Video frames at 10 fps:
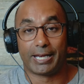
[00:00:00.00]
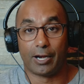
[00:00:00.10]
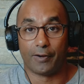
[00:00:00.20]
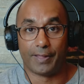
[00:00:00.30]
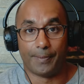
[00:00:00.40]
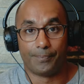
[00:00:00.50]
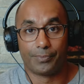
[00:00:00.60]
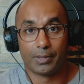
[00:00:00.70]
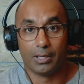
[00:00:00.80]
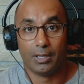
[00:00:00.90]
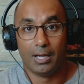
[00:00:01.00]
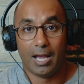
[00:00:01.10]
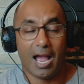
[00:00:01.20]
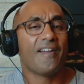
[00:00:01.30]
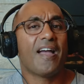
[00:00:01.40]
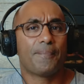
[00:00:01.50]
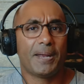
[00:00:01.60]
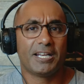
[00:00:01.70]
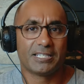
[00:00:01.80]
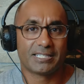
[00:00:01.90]
take care of them. I've had
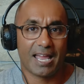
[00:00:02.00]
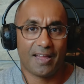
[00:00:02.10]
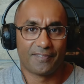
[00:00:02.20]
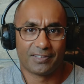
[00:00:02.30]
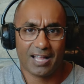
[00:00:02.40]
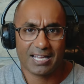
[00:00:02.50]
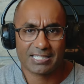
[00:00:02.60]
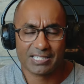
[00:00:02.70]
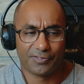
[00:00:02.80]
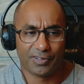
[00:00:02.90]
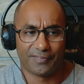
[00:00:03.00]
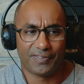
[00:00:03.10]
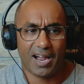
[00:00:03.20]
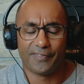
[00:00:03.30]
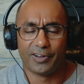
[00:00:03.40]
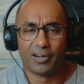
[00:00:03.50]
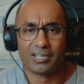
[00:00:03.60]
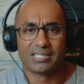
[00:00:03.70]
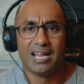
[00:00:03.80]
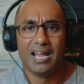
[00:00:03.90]
patients that have glasses for like five
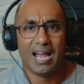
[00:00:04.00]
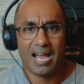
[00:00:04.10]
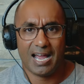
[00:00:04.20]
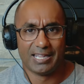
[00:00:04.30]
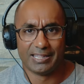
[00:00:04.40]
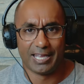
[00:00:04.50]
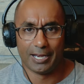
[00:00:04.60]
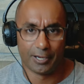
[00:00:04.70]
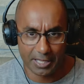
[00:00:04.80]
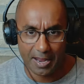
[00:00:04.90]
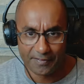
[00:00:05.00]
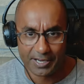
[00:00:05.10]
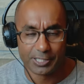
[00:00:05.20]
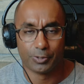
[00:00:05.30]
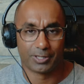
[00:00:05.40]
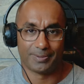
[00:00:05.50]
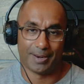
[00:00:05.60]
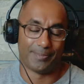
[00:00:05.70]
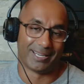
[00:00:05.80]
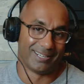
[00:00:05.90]
years, and they, they have an issue with them, and
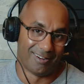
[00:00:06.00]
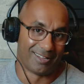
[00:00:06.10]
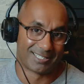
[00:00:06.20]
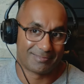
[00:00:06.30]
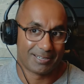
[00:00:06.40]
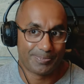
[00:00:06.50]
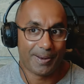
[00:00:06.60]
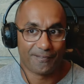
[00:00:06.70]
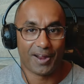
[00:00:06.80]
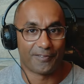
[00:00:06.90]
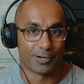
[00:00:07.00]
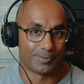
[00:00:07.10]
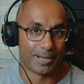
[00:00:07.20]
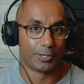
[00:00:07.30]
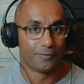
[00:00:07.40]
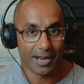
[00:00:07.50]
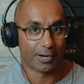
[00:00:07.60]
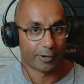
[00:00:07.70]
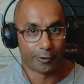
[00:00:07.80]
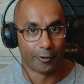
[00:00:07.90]
I'm like, no, it's it's been five years, man. You've had
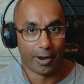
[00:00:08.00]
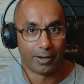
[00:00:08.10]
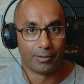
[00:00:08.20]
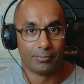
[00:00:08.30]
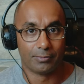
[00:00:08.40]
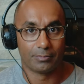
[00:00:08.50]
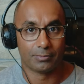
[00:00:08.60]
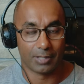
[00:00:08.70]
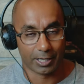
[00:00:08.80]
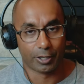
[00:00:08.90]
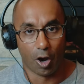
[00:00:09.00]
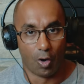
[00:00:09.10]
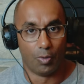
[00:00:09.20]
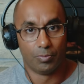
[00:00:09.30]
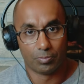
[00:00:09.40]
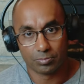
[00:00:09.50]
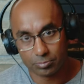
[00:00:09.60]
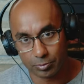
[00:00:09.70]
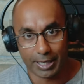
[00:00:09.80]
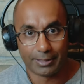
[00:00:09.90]
a good run. Let it go,
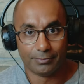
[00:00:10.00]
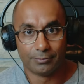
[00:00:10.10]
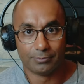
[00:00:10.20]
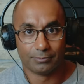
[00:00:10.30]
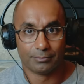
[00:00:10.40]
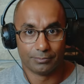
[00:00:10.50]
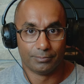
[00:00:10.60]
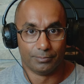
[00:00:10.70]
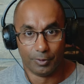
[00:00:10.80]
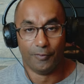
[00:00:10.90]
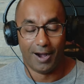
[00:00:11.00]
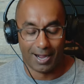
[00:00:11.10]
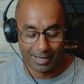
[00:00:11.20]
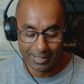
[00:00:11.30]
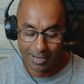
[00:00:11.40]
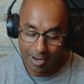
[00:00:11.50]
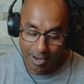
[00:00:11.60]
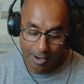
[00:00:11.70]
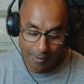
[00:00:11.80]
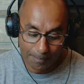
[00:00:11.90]
right? Move on.
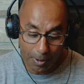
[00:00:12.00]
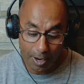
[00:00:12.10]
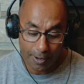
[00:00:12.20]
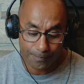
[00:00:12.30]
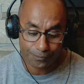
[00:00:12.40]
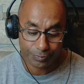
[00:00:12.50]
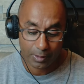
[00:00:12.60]
But